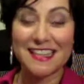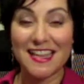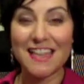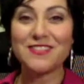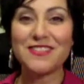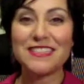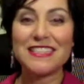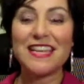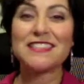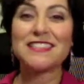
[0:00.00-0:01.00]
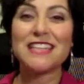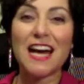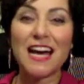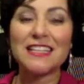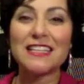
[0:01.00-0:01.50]
That's what it takes to
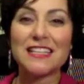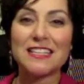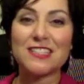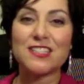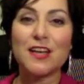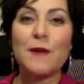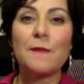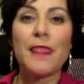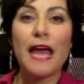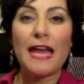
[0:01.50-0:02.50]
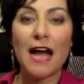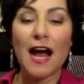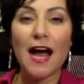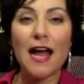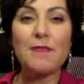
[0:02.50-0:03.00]
unleash. And
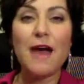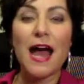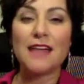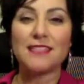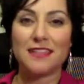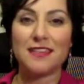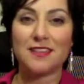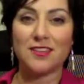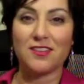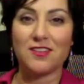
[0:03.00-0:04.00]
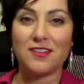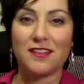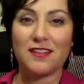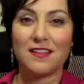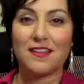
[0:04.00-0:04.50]
I'm asking you
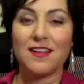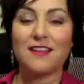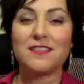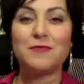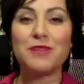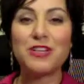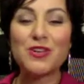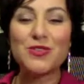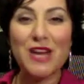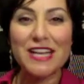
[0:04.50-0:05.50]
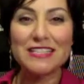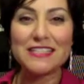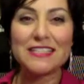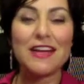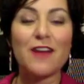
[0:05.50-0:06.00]
to be
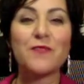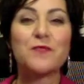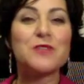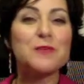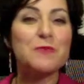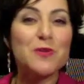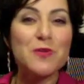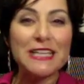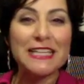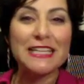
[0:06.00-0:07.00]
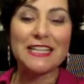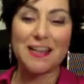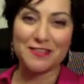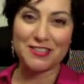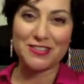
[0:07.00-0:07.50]
courageous enough, to be willing
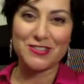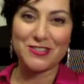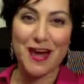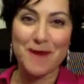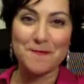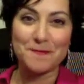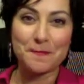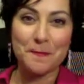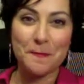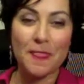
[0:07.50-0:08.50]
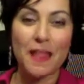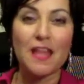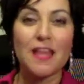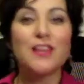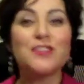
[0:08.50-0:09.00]
enough to do that.
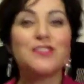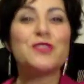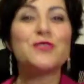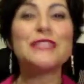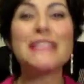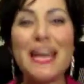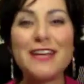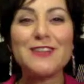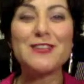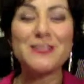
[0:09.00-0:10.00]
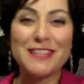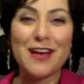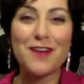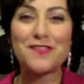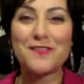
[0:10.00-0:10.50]
To let
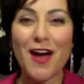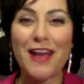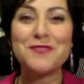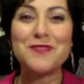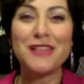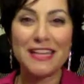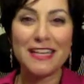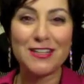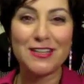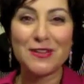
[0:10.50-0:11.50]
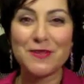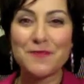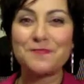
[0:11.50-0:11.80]
yourself find within you